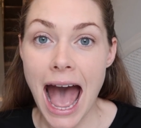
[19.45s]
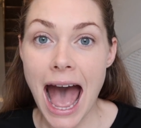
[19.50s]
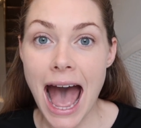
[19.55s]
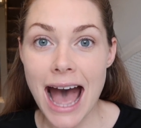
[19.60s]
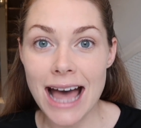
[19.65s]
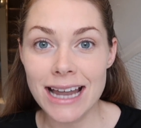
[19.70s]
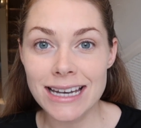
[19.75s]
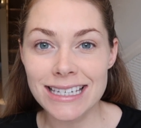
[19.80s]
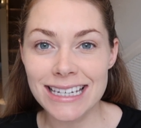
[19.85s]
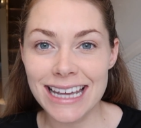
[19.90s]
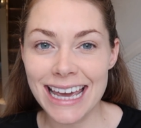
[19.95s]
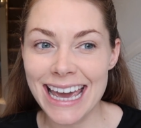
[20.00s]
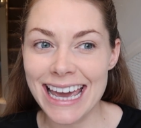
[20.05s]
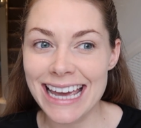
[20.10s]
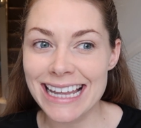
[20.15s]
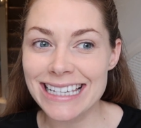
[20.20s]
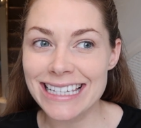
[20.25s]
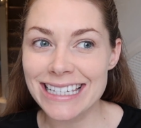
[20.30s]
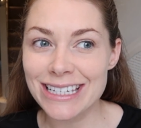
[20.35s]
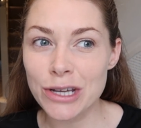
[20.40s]
and
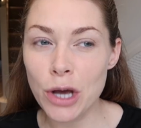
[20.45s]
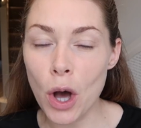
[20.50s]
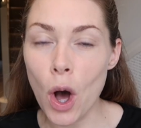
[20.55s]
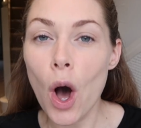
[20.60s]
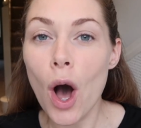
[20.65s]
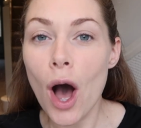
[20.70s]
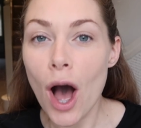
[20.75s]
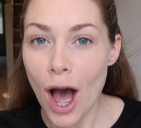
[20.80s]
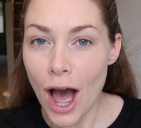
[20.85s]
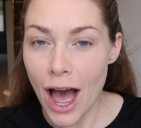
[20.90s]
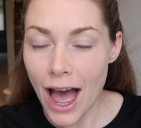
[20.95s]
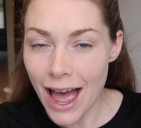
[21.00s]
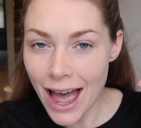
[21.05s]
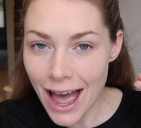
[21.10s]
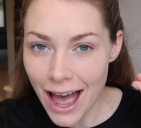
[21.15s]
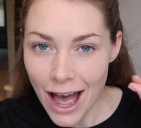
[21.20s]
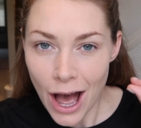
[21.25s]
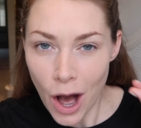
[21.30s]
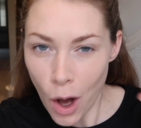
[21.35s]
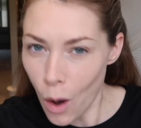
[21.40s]
it's got
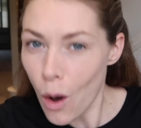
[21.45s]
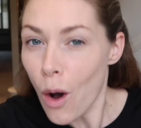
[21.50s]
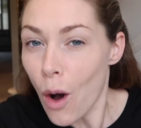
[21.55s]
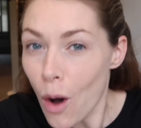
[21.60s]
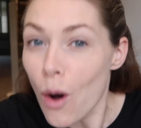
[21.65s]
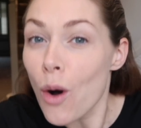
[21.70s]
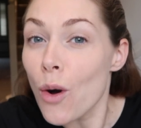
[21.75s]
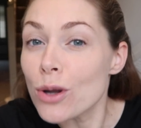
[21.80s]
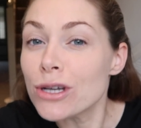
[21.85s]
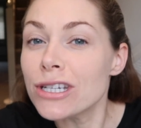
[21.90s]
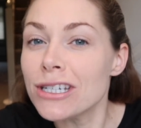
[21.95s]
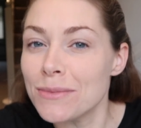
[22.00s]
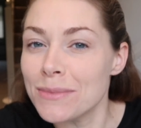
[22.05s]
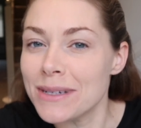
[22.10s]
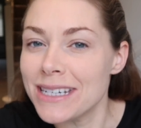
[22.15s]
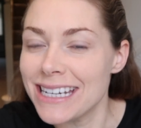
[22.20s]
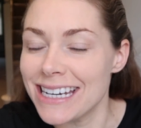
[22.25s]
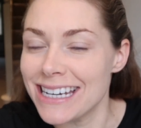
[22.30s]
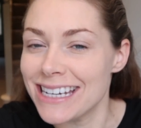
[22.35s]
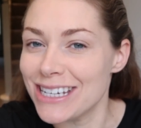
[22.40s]
an
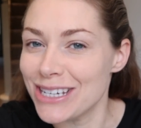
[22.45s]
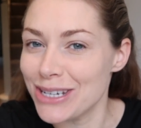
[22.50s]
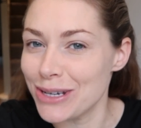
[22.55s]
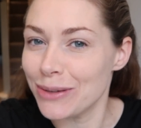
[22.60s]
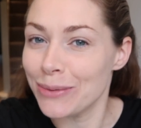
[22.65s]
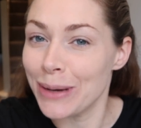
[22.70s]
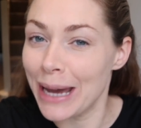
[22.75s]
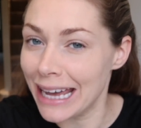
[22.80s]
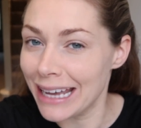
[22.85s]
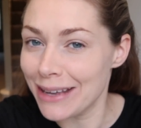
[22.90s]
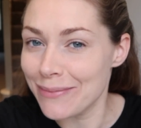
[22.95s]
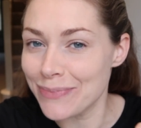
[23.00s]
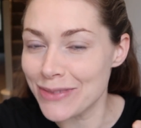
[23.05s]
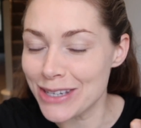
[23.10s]
autumn tint to it.